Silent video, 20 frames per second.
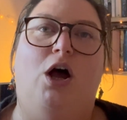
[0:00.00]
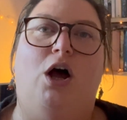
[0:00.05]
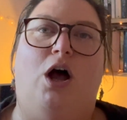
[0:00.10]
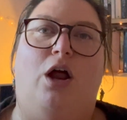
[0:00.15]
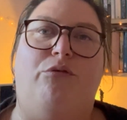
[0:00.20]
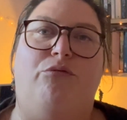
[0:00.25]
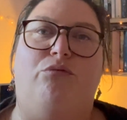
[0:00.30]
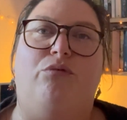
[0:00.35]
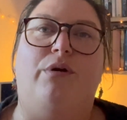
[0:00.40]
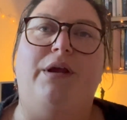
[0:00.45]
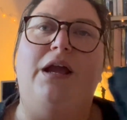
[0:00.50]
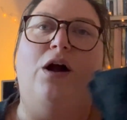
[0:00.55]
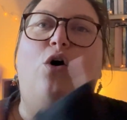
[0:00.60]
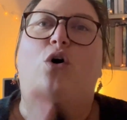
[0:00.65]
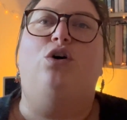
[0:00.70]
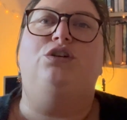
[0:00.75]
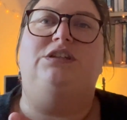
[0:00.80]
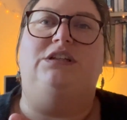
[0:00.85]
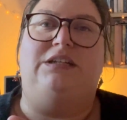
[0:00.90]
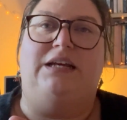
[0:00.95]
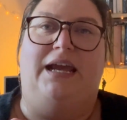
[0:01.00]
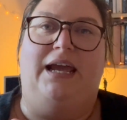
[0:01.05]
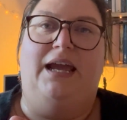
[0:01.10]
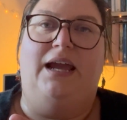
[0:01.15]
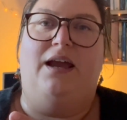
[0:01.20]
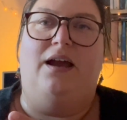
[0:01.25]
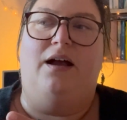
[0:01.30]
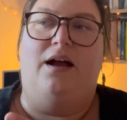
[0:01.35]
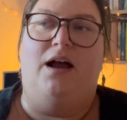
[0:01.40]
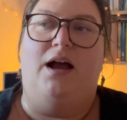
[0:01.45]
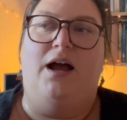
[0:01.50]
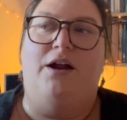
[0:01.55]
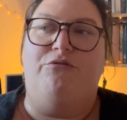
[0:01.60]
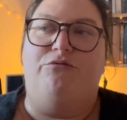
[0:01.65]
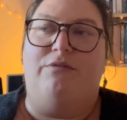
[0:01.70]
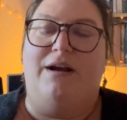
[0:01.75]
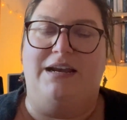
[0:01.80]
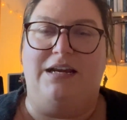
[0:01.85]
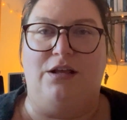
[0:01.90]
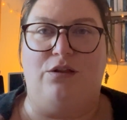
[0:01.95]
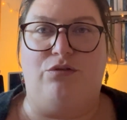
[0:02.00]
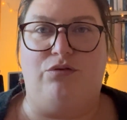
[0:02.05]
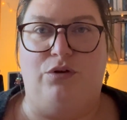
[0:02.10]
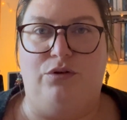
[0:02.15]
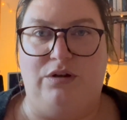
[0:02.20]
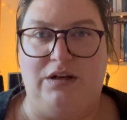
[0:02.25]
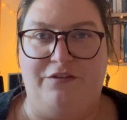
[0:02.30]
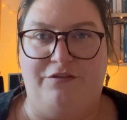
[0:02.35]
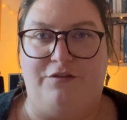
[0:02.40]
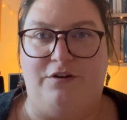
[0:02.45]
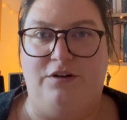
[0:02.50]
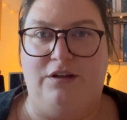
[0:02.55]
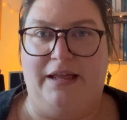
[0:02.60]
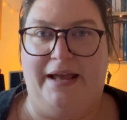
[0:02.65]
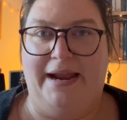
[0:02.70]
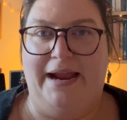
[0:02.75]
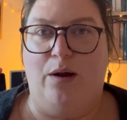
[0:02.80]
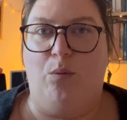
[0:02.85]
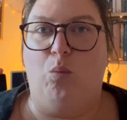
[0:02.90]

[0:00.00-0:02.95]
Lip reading: and reordered it and read it through differently,